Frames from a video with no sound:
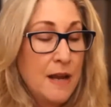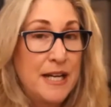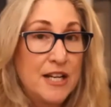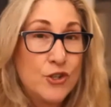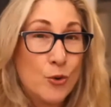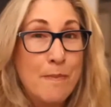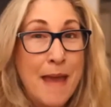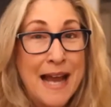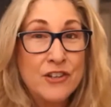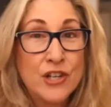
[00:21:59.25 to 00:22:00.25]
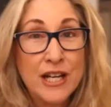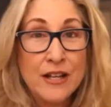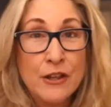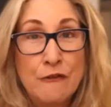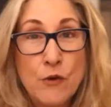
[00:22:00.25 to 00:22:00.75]
because you're managing it
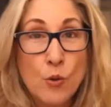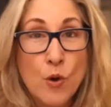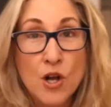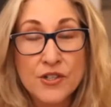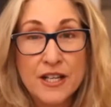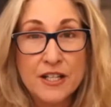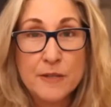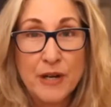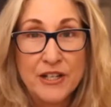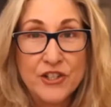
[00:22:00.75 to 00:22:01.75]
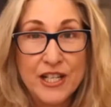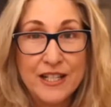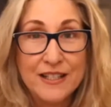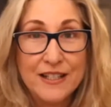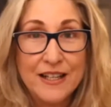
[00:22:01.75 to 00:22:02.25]
in the four walls in a
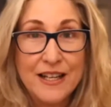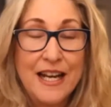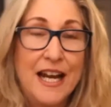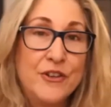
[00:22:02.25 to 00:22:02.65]
spreadsheet. And